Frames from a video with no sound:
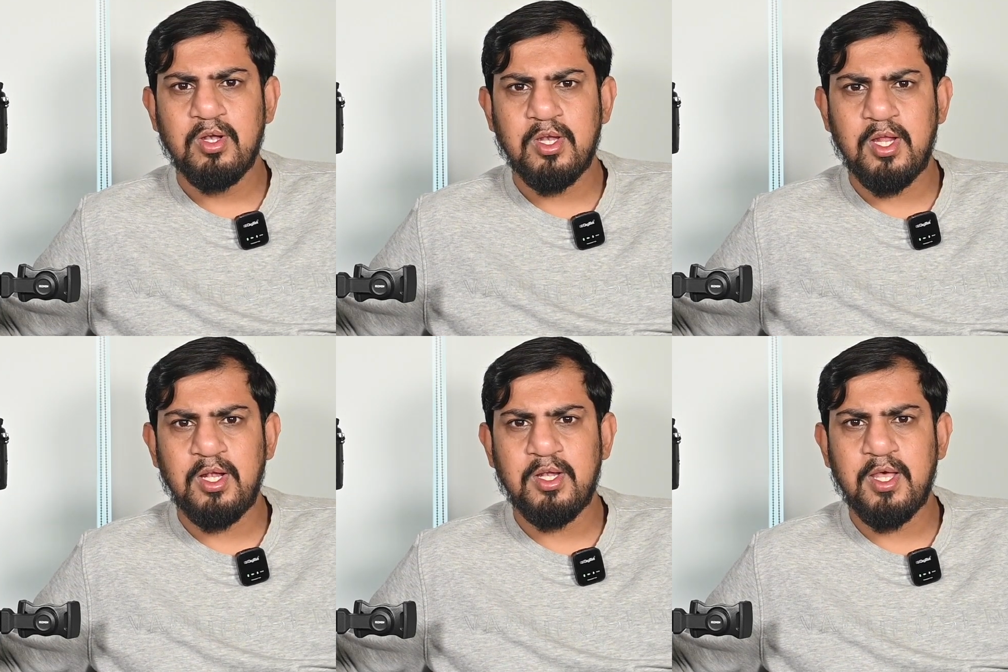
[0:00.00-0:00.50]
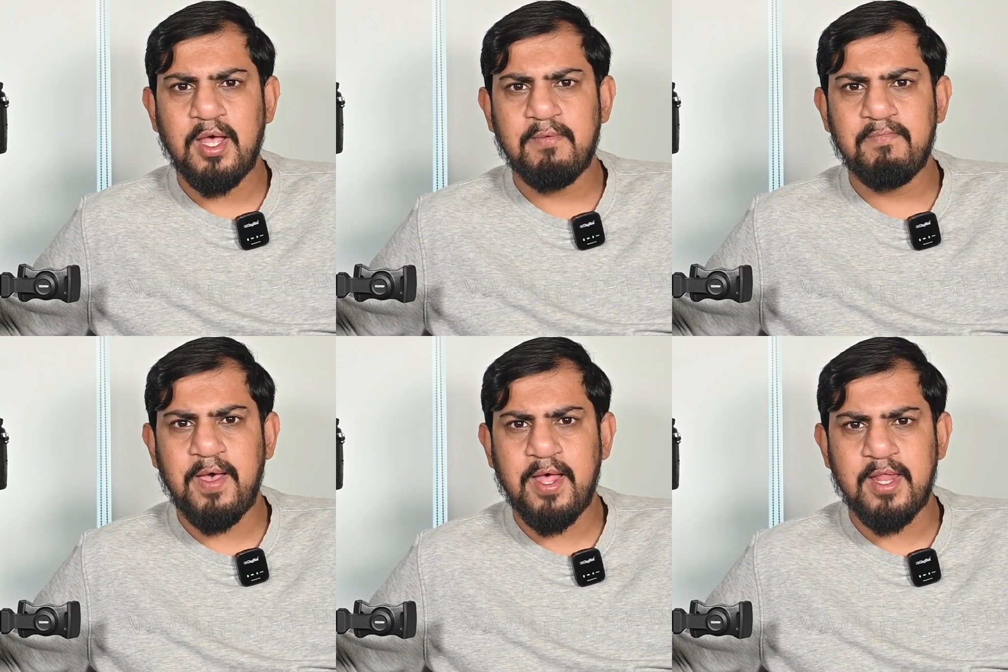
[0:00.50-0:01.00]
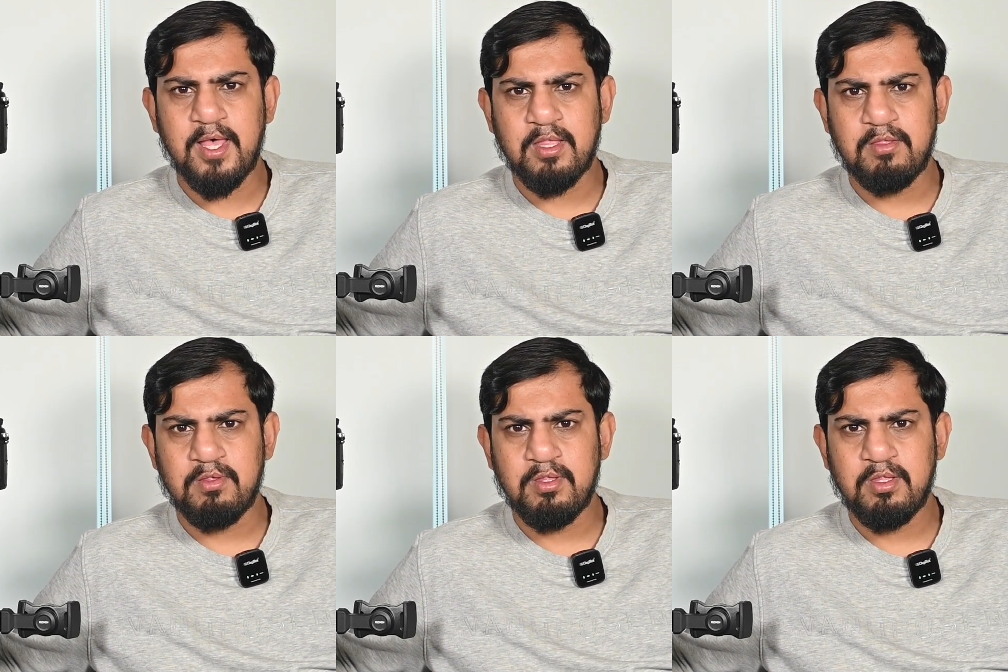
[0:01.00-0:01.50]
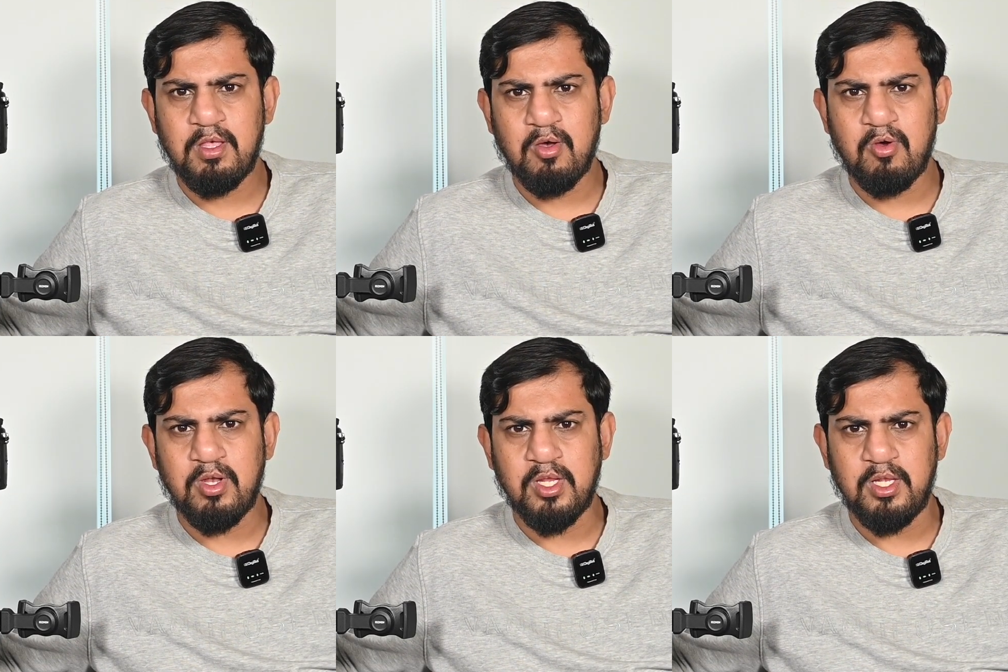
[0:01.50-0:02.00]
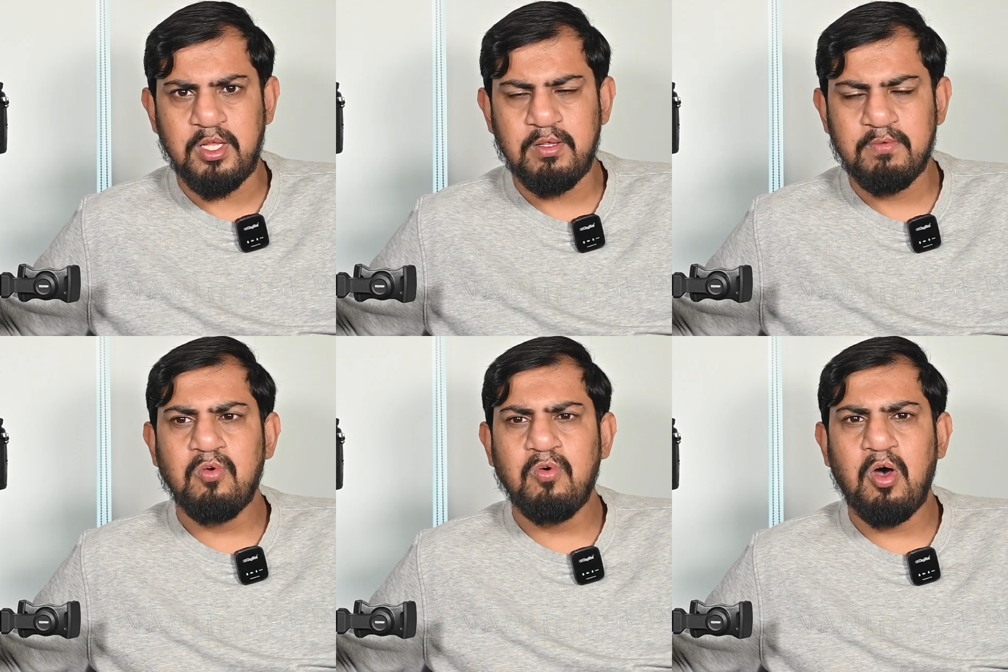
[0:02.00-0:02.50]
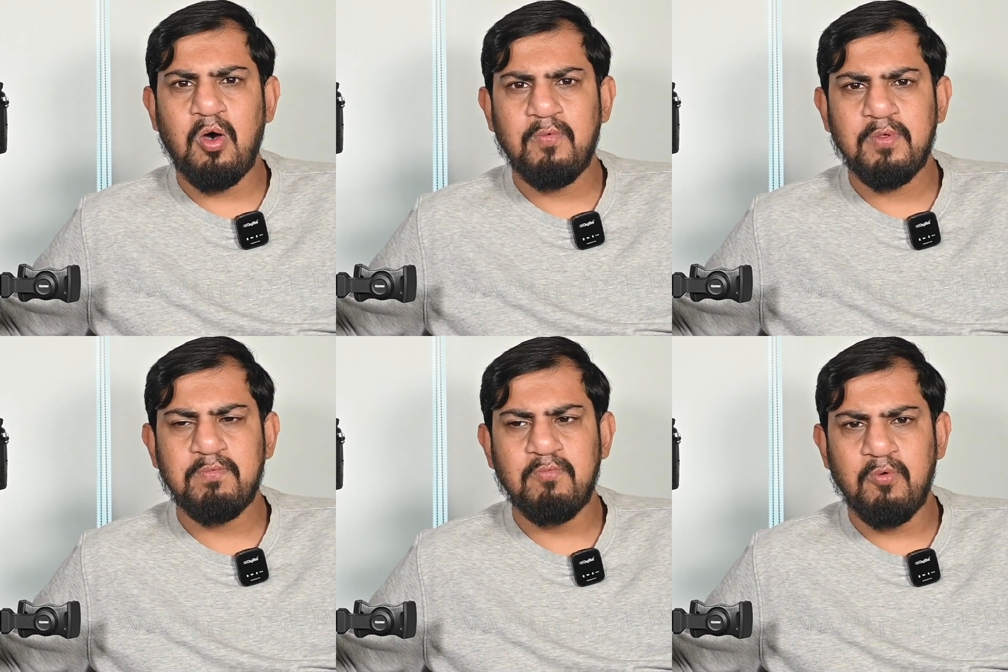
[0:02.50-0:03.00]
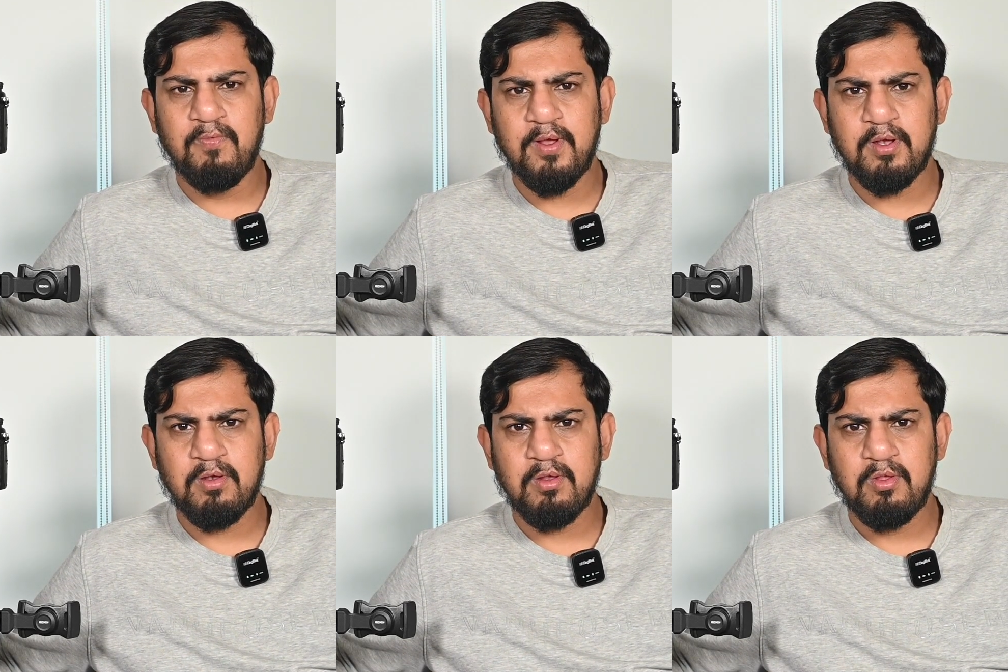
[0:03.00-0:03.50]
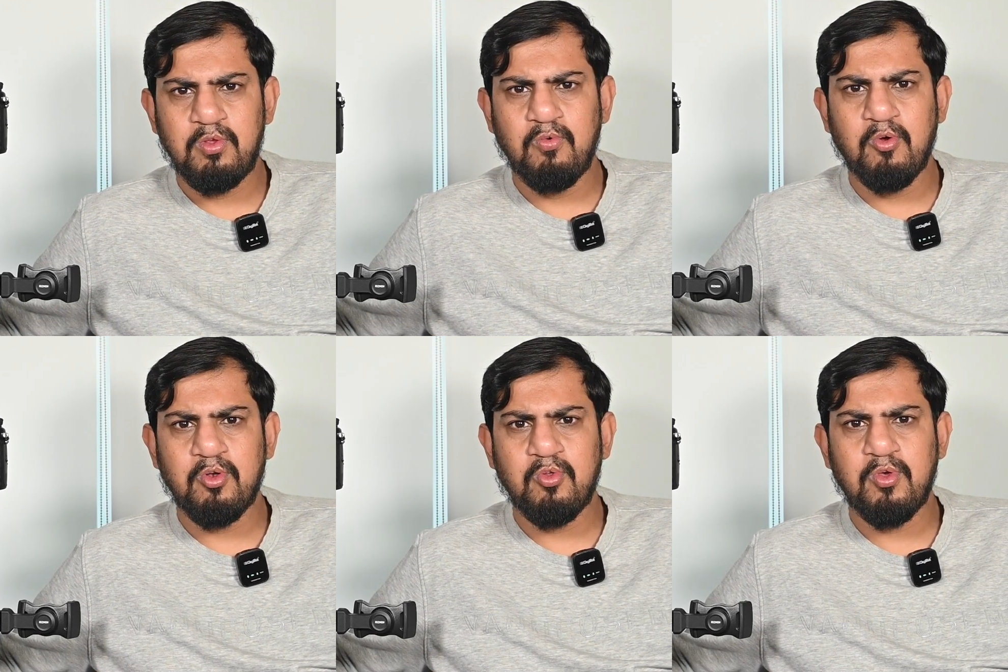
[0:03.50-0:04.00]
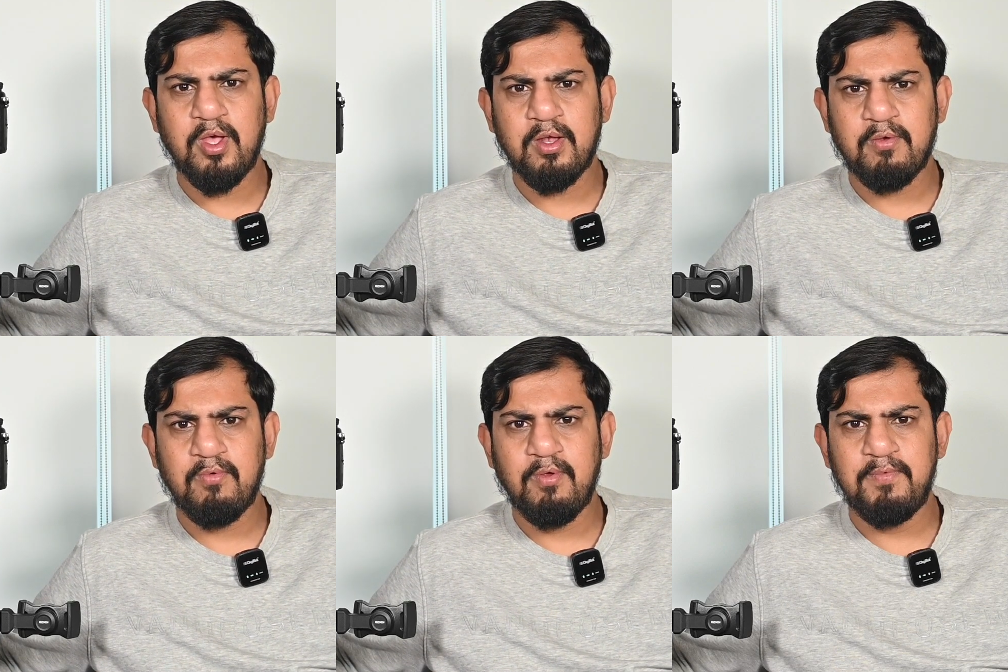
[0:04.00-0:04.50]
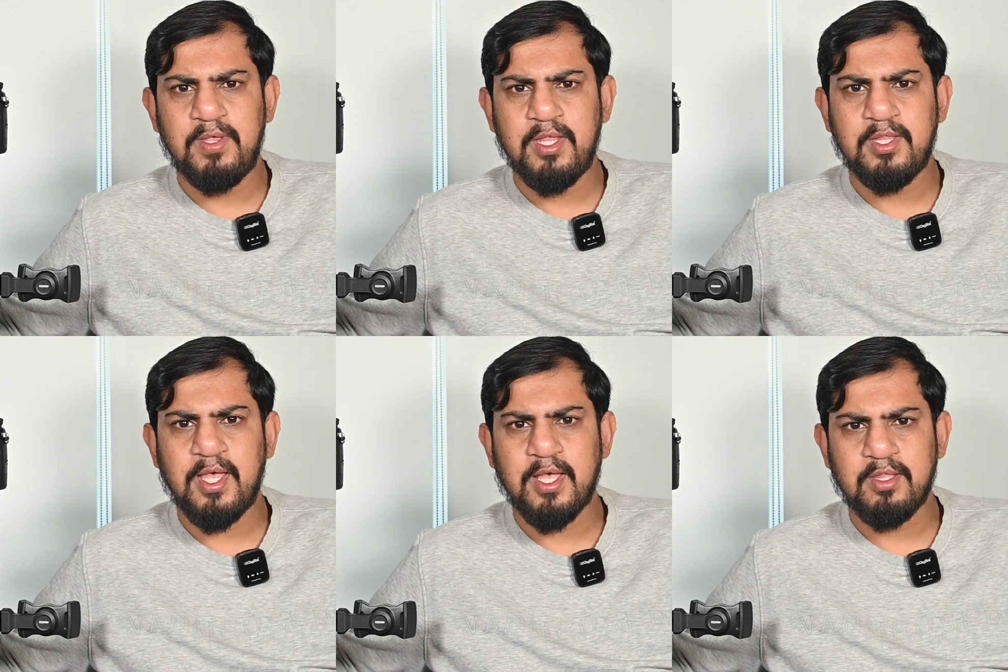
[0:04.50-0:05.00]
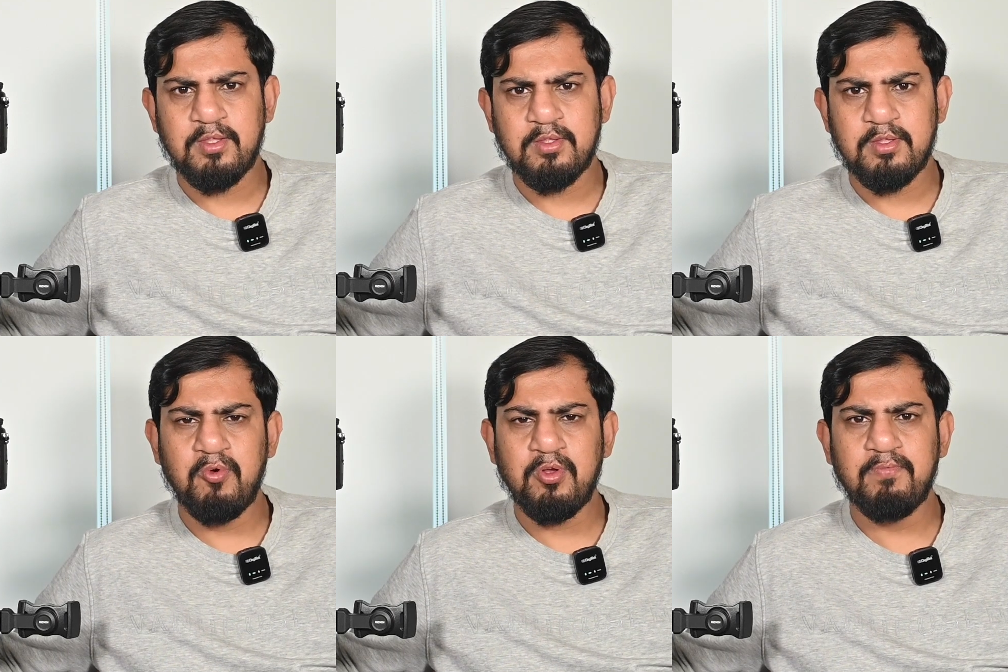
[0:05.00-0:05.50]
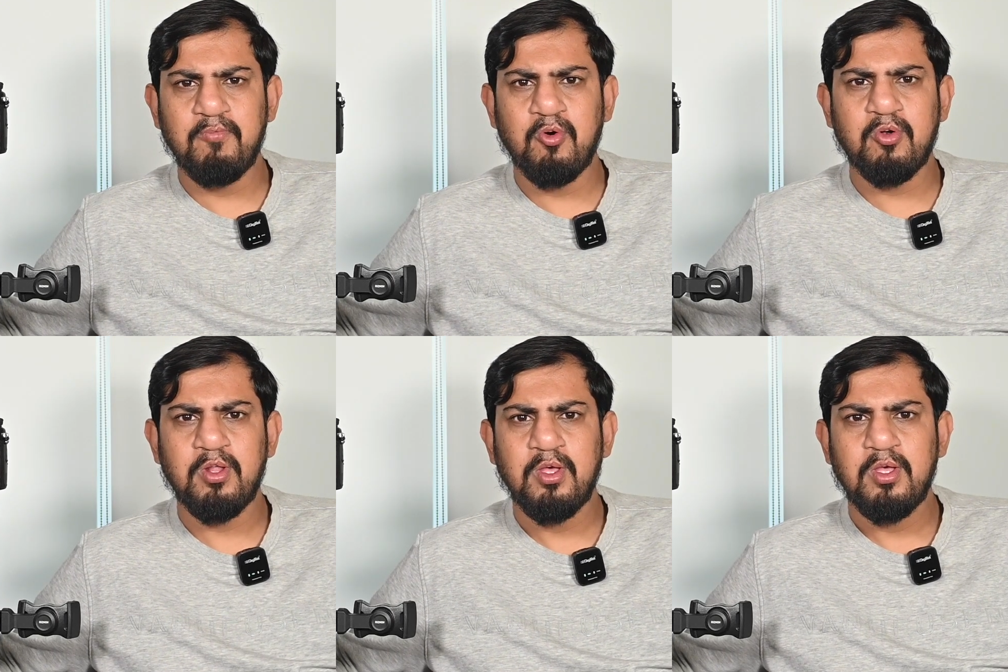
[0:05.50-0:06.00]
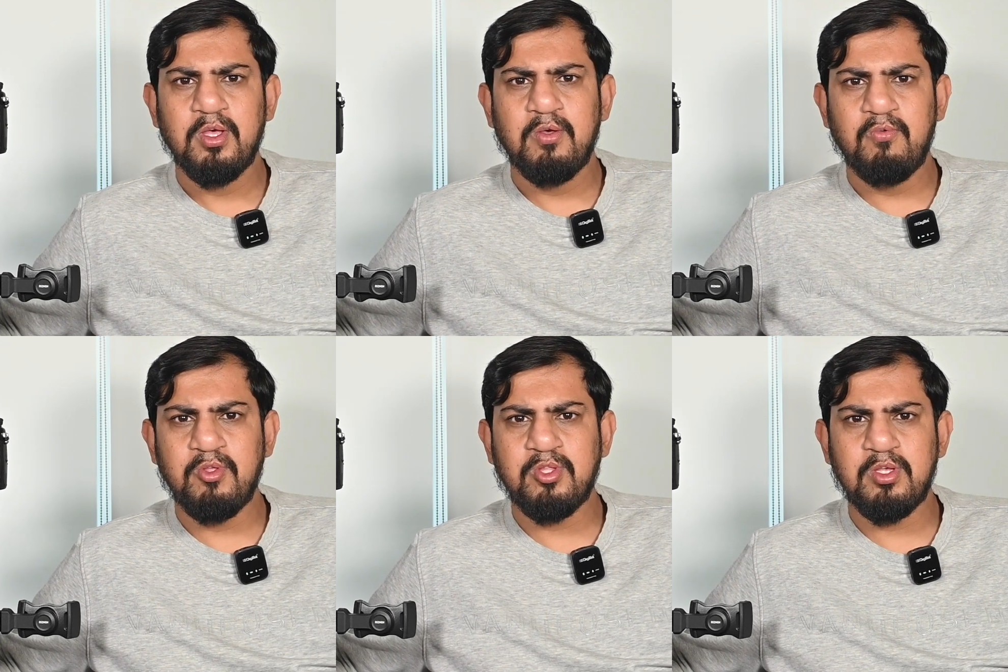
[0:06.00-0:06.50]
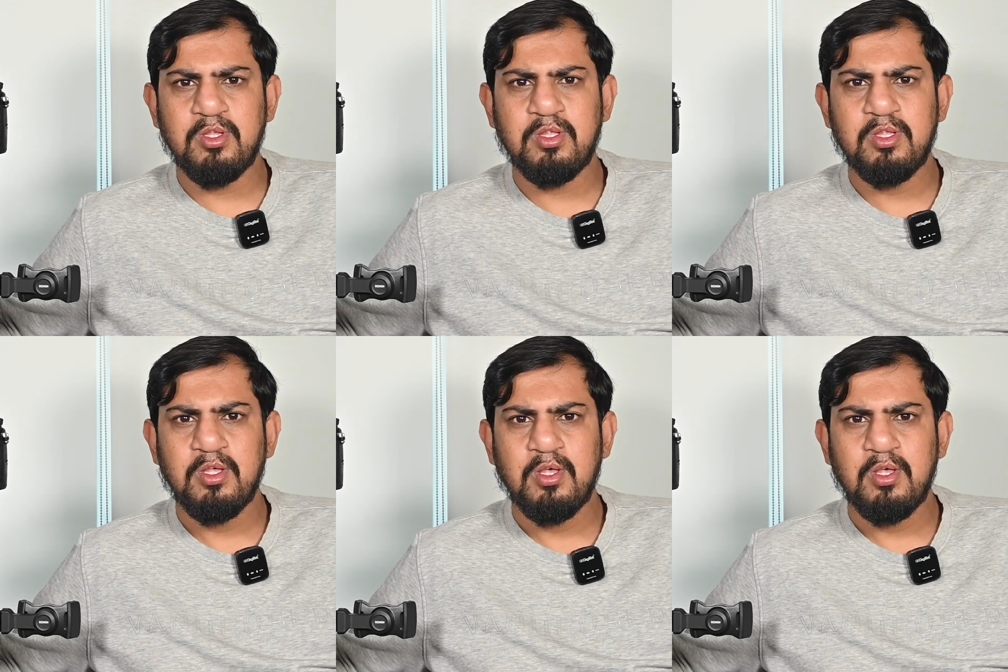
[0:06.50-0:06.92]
tilt and pan axis accordingly to how much movement you want to get from each axis. Push mode, which is